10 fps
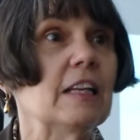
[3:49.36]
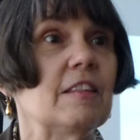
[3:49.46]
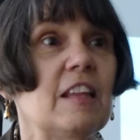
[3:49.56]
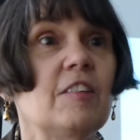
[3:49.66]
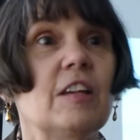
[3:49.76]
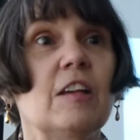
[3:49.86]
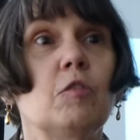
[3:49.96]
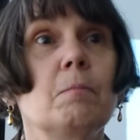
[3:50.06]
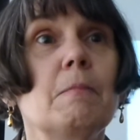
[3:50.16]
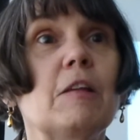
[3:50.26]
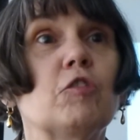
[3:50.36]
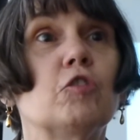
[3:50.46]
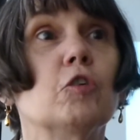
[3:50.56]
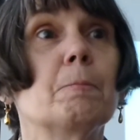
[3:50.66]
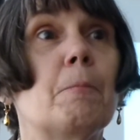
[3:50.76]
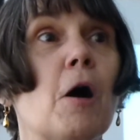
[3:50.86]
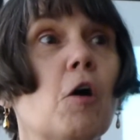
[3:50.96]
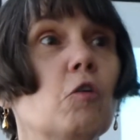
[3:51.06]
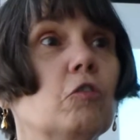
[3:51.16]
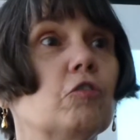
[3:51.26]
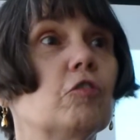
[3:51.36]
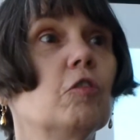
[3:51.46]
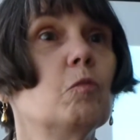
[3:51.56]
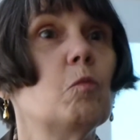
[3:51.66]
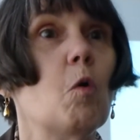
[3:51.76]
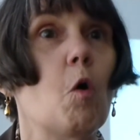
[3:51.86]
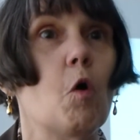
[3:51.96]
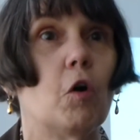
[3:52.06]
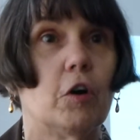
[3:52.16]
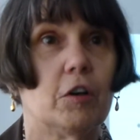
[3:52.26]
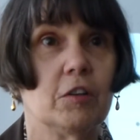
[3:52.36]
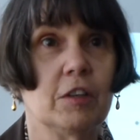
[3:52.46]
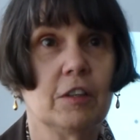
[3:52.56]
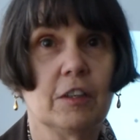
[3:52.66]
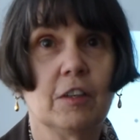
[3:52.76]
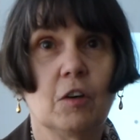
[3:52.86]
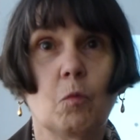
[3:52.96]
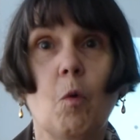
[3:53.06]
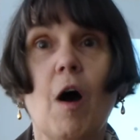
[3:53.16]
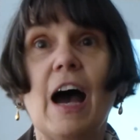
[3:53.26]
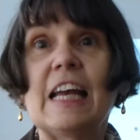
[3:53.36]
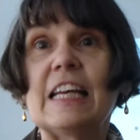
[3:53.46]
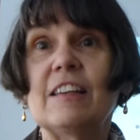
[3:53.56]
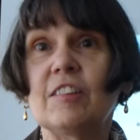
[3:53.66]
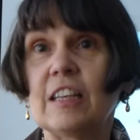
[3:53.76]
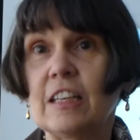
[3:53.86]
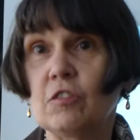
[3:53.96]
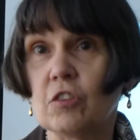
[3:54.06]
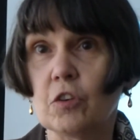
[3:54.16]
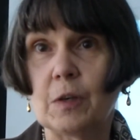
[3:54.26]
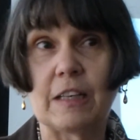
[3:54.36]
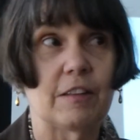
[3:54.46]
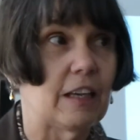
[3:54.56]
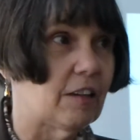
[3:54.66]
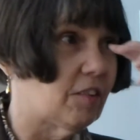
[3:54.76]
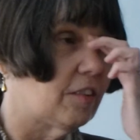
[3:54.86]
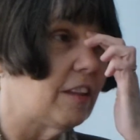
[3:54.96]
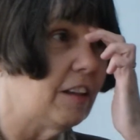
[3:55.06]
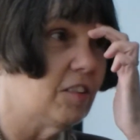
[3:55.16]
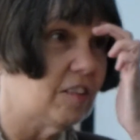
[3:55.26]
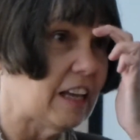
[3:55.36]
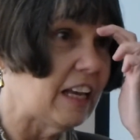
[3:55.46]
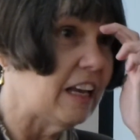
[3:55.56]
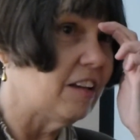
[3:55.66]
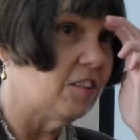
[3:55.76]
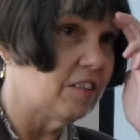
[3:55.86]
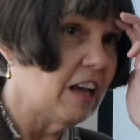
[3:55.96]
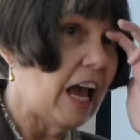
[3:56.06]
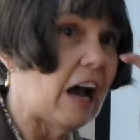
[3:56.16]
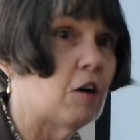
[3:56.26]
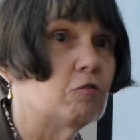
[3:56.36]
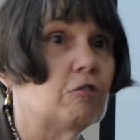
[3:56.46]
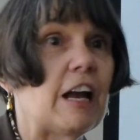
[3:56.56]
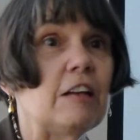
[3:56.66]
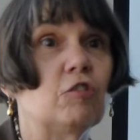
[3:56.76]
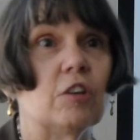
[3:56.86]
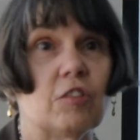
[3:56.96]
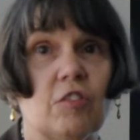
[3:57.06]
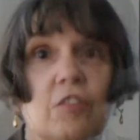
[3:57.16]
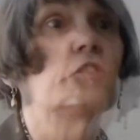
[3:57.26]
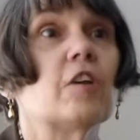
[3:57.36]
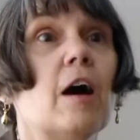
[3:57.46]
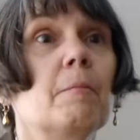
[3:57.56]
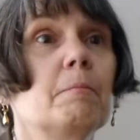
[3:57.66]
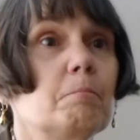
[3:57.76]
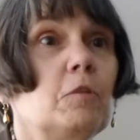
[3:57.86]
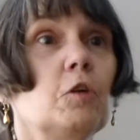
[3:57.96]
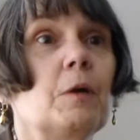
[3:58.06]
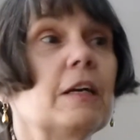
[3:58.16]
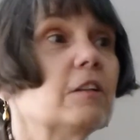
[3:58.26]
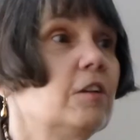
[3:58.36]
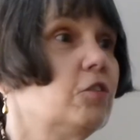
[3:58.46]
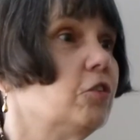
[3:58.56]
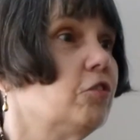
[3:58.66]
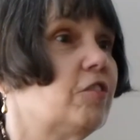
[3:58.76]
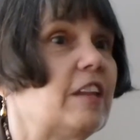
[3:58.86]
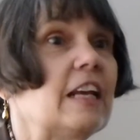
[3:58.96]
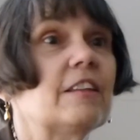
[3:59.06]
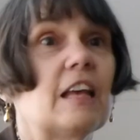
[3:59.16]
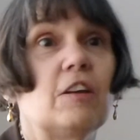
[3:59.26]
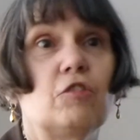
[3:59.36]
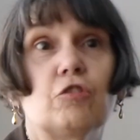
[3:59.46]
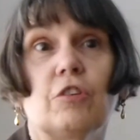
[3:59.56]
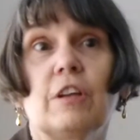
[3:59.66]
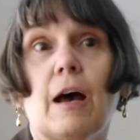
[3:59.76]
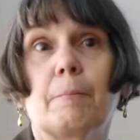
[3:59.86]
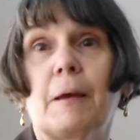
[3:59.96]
This is Mr. Polk's war. Why is he doing this? This is outrageous. Some New Englanders think they should not